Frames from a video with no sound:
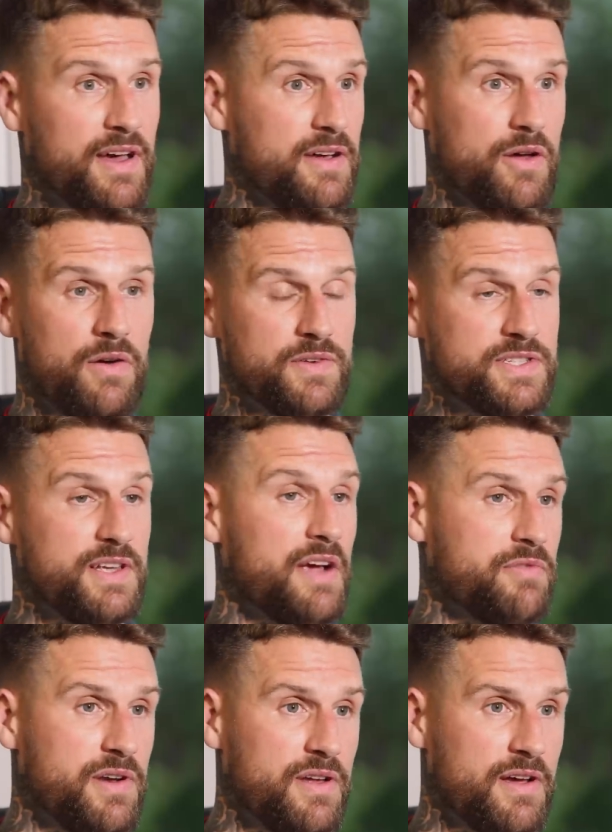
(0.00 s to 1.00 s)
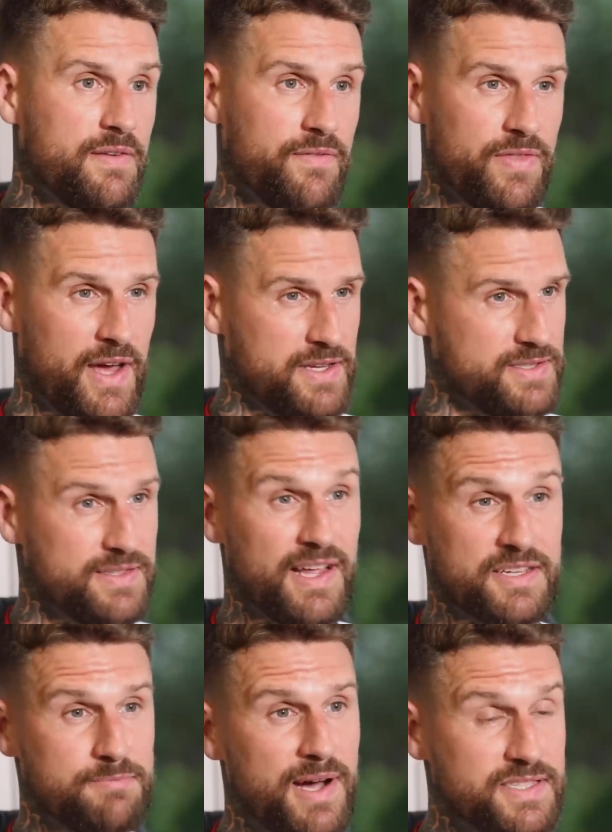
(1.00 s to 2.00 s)
there obviously every day. That's
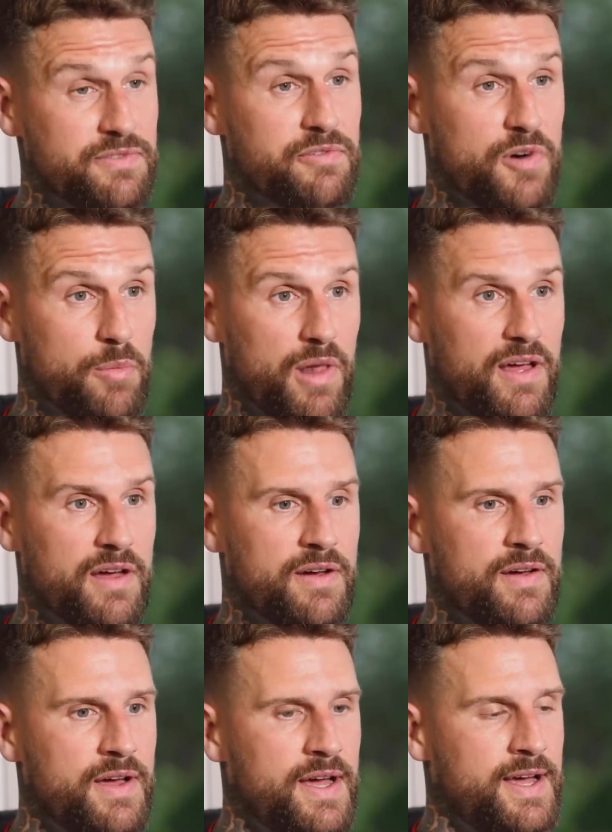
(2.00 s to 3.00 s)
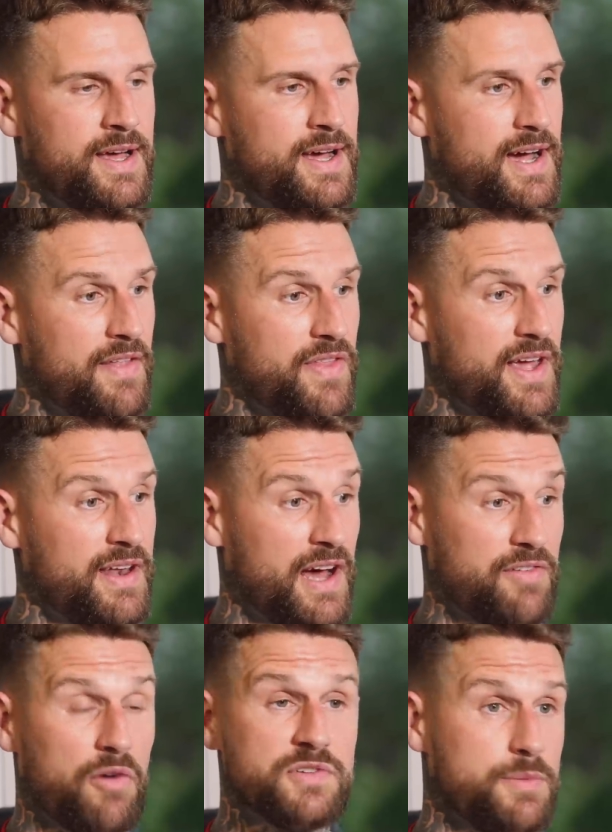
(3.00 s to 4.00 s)
that's massive for a player. And then
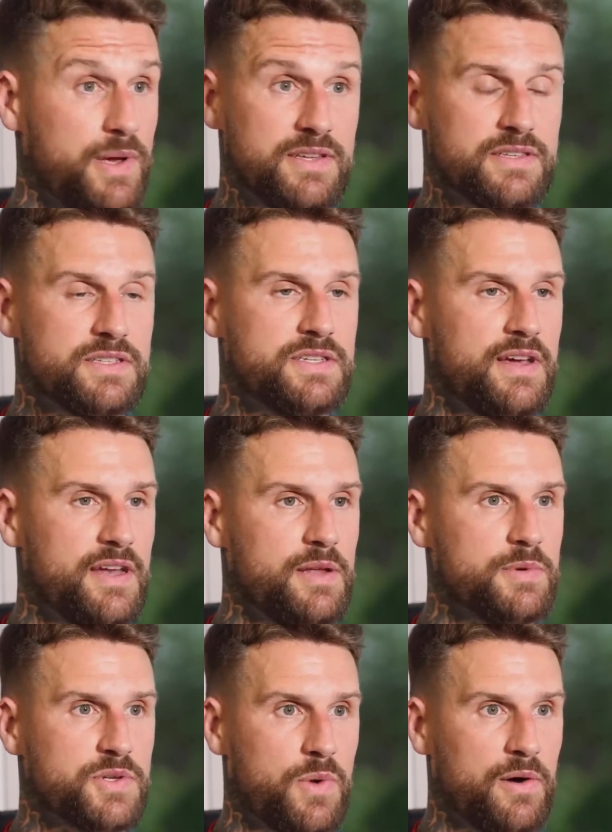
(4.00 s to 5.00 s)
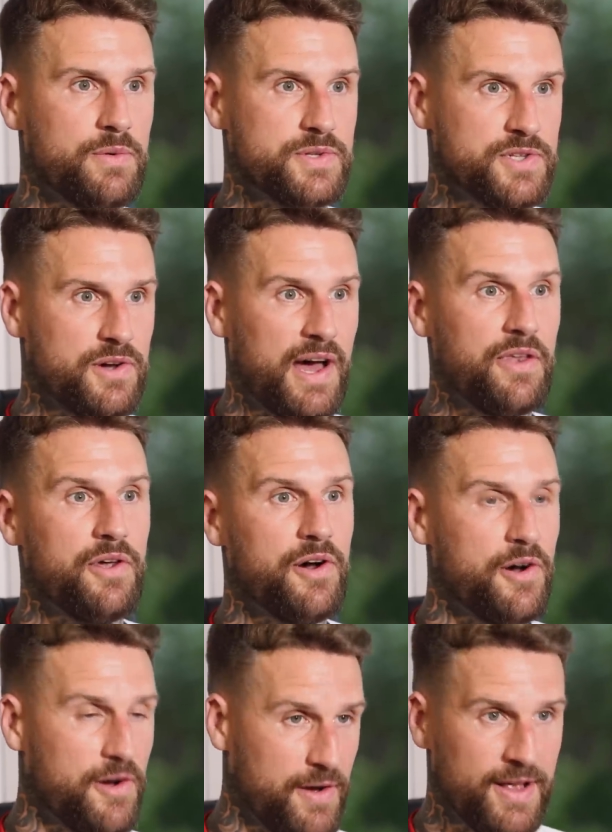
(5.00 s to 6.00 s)
I've obviously been to the stadium as well, so I
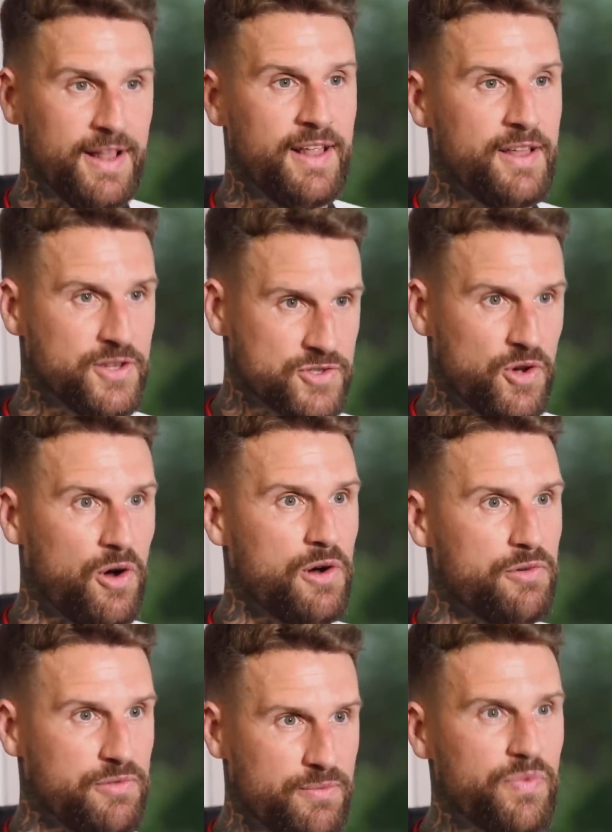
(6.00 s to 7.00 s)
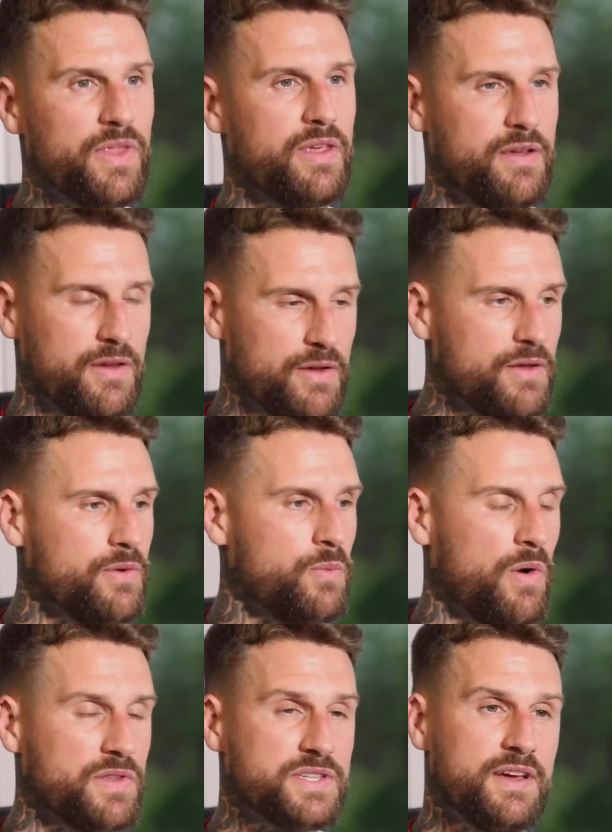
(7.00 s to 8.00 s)
know sort of
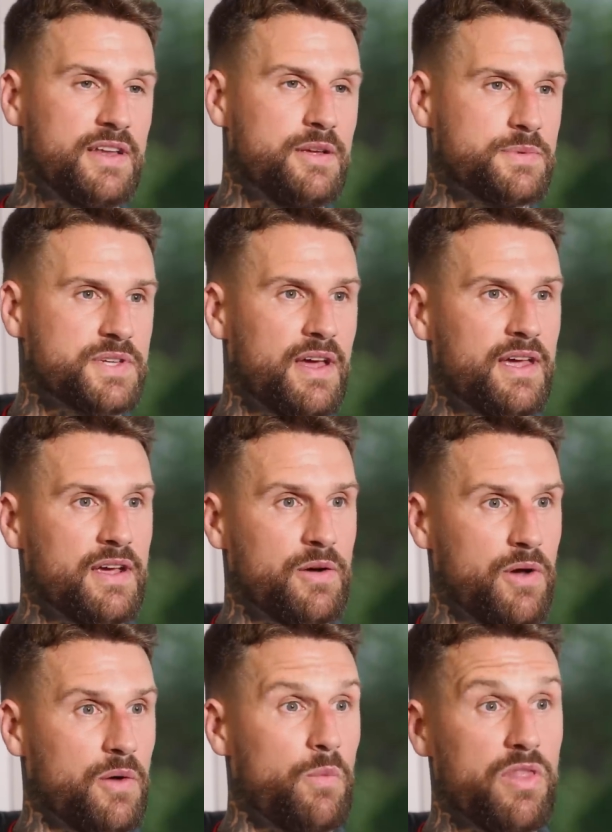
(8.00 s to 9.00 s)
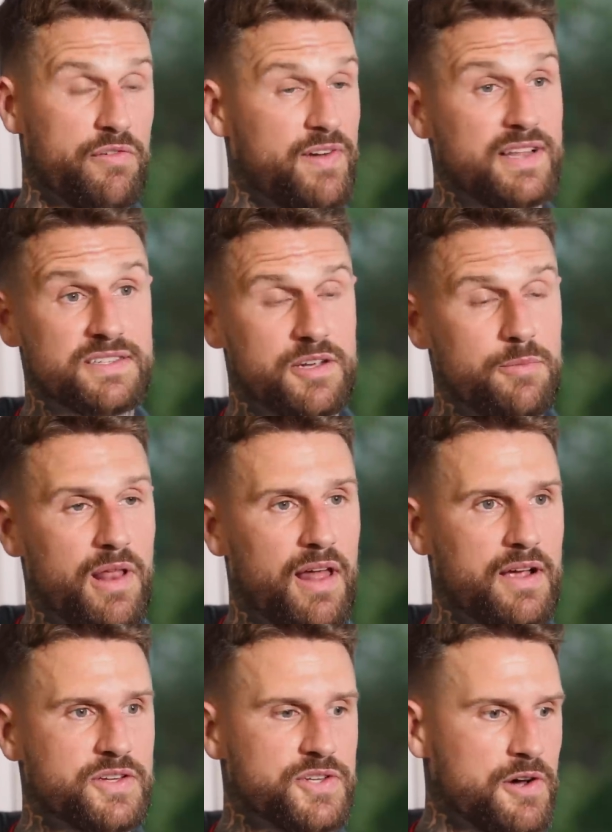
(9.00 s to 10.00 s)
what the stadium's like and what the fans can be
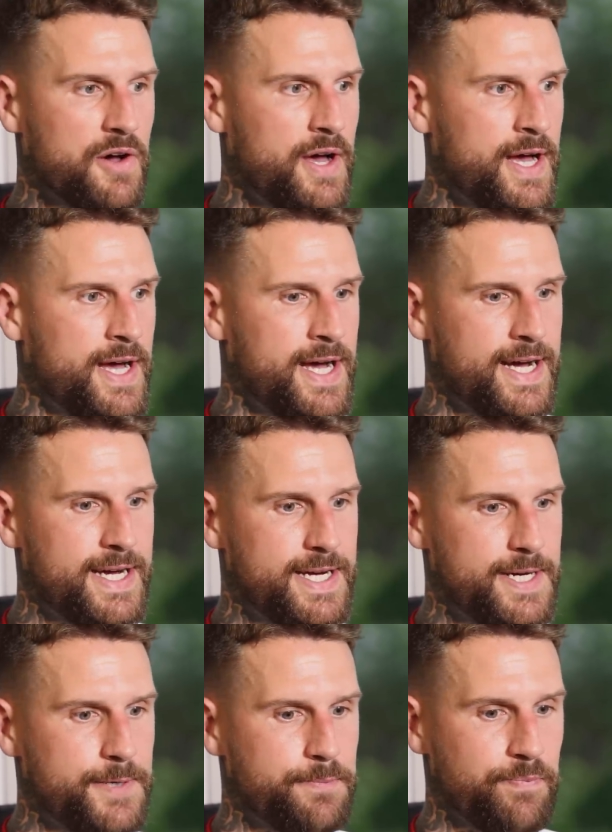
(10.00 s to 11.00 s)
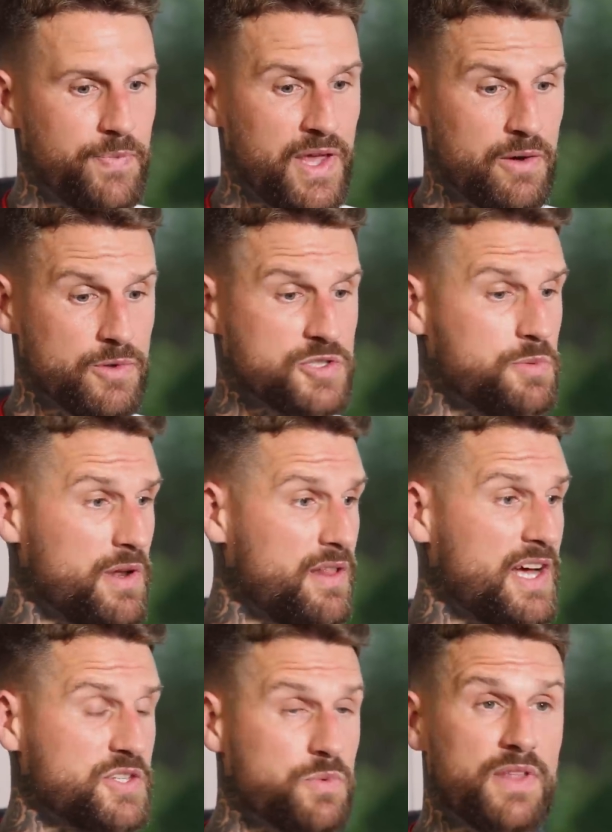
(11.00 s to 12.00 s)
like. So um, yeah, ultimately
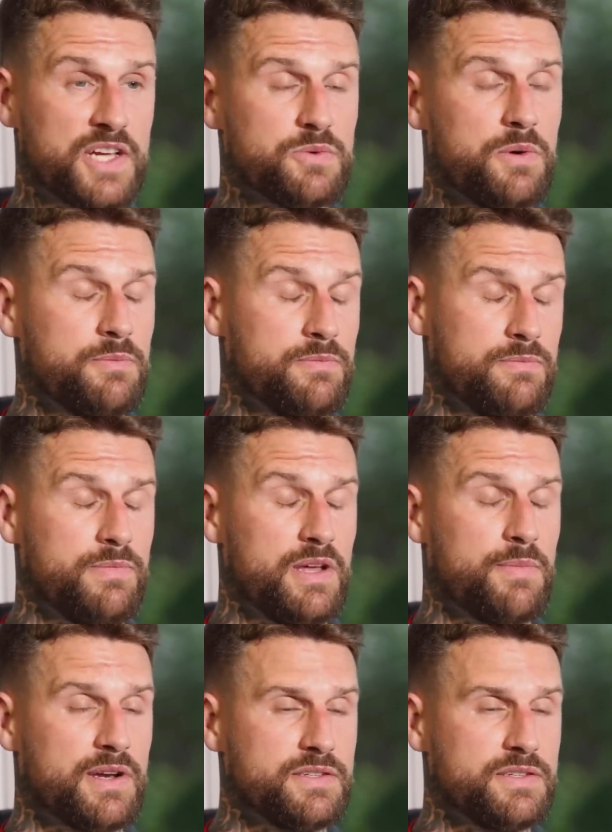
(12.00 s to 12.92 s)
that's that's what made my